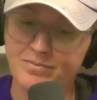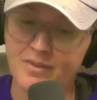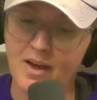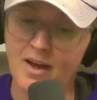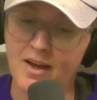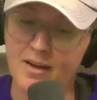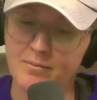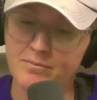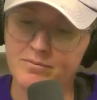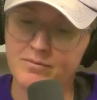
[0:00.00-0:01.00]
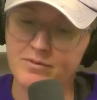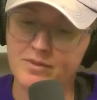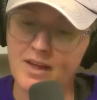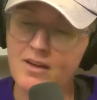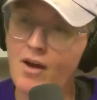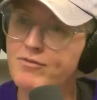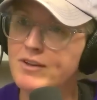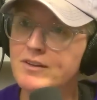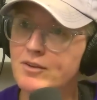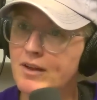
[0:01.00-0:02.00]
Um, they I feel
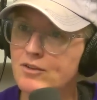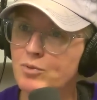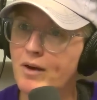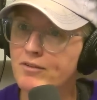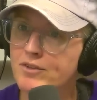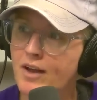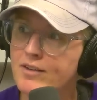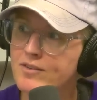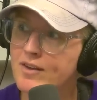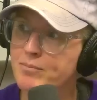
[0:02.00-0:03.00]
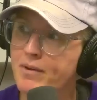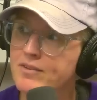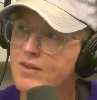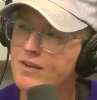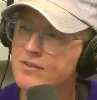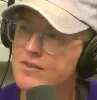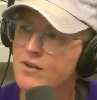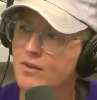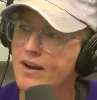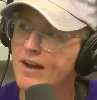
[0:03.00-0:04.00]
like they're like $12. It's like, it's like a
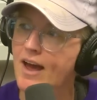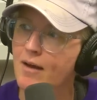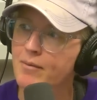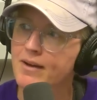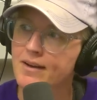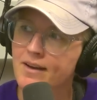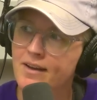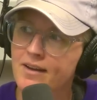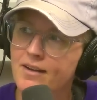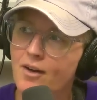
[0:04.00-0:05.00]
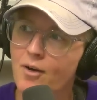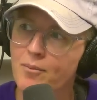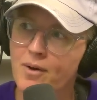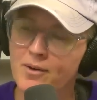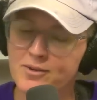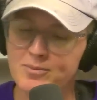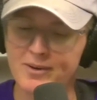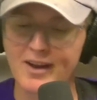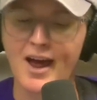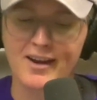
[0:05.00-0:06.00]
cigarette habit almost,
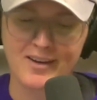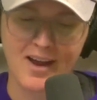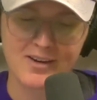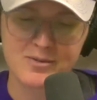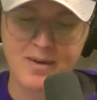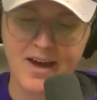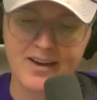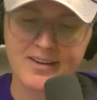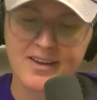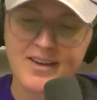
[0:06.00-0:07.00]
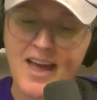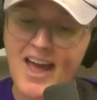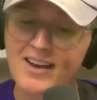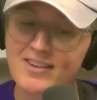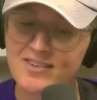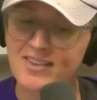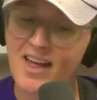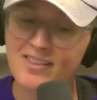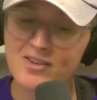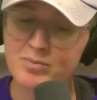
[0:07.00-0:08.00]
but not, not as bad. Mm-hmm. And it's a
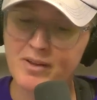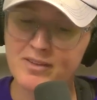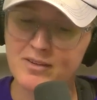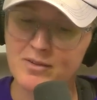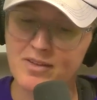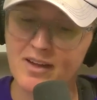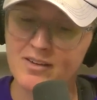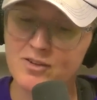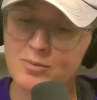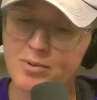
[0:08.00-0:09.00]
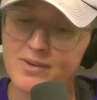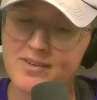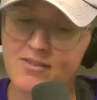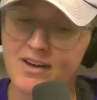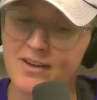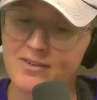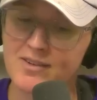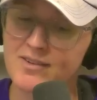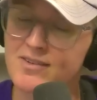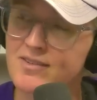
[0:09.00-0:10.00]
lot less blood than you think 2.7
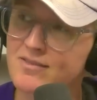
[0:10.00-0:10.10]
ounces